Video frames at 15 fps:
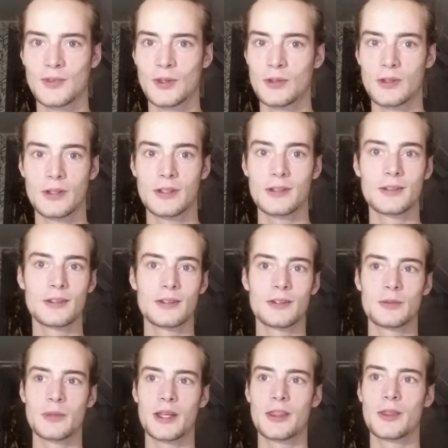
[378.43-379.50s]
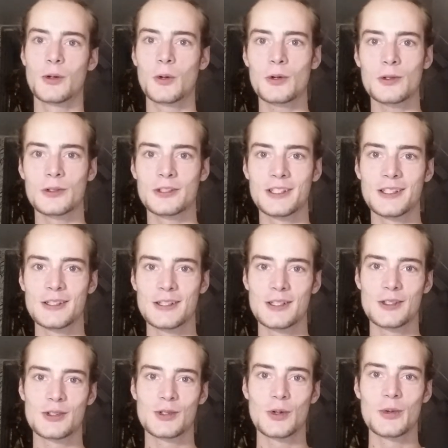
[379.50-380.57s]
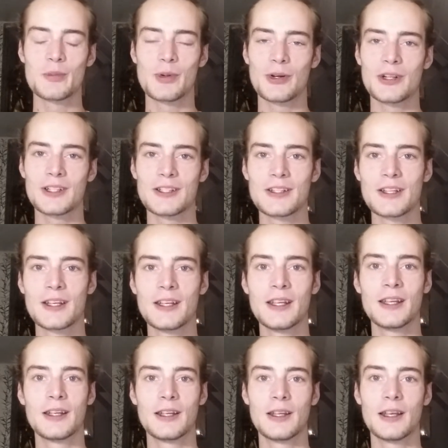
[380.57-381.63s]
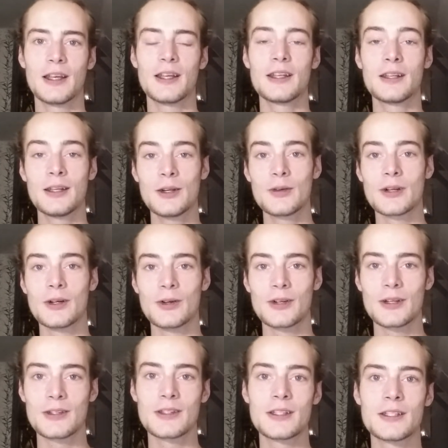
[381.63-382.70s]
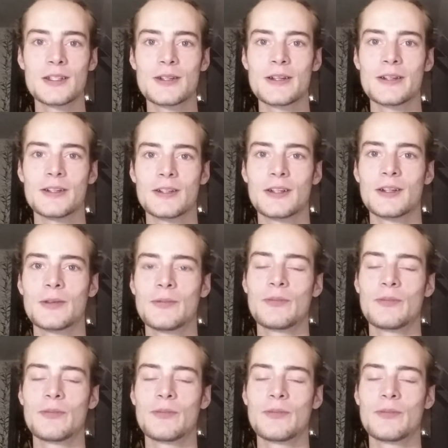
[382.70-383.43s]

Not that my thought on it is so important. And here we go, continuing on.